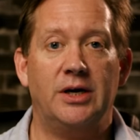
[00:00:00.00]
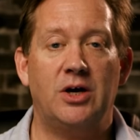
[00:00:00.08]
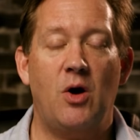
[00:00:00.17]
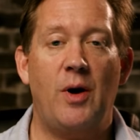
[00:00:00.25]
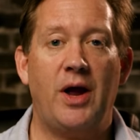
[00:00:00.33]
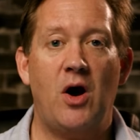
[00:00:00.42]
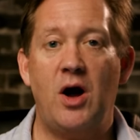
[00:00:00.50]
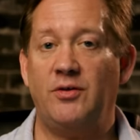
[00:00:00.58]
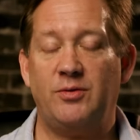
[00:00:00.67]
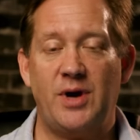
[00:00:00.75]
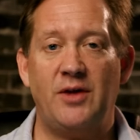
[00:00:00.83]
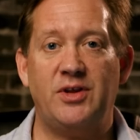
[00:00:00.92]
going
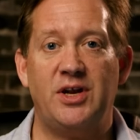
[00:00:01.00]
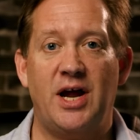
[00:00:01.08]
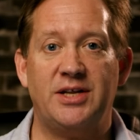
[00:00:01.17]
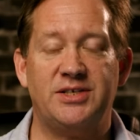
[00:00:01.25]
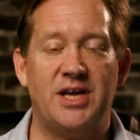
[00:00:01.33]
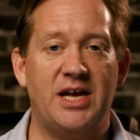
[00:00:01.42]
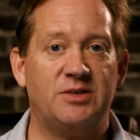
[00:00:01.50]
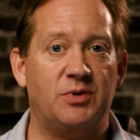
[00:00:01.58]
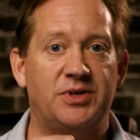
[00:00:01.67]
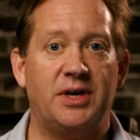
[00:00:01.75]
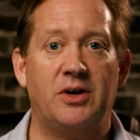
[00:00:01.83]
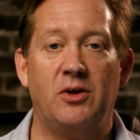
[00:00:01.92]
on throughout the United States,
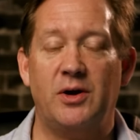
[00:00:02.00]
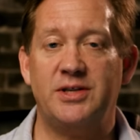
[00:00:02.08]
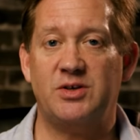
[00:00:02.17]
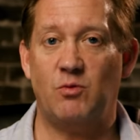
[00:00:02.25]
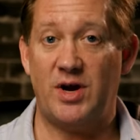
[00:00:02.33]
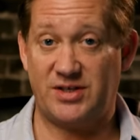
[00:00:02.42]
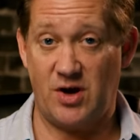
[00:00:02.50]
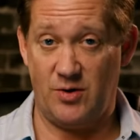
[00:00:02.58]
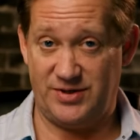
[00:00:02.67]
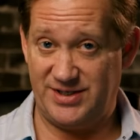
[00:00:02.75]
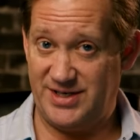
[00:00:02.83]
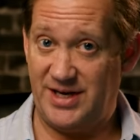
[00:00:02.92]
particularly in some West
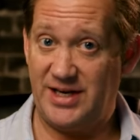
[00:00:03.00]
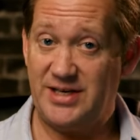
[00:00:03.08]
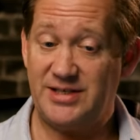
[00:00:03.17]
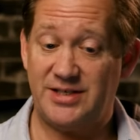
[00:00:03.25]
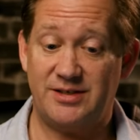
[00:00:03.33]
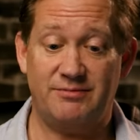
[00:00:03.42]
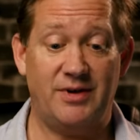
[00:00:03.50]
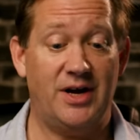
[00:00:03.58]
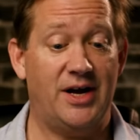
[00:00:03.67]
Coast cities.